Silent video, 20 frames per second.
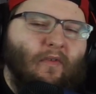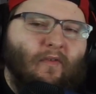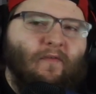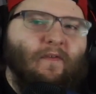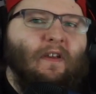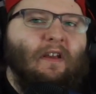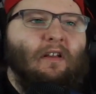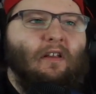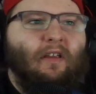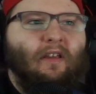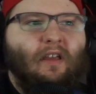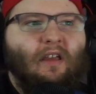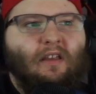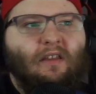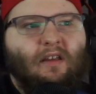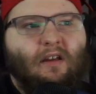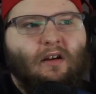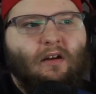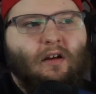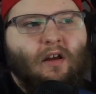feeling in
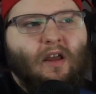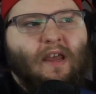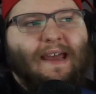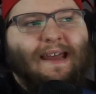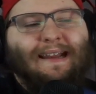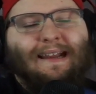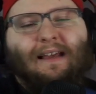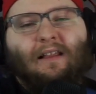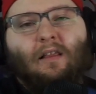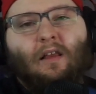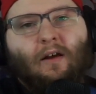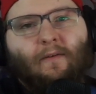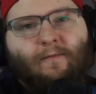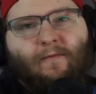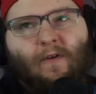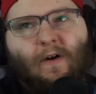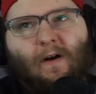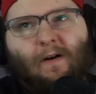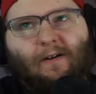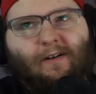there, and I love
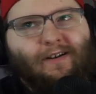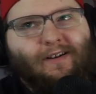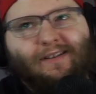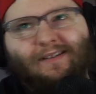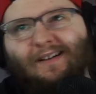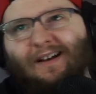funk.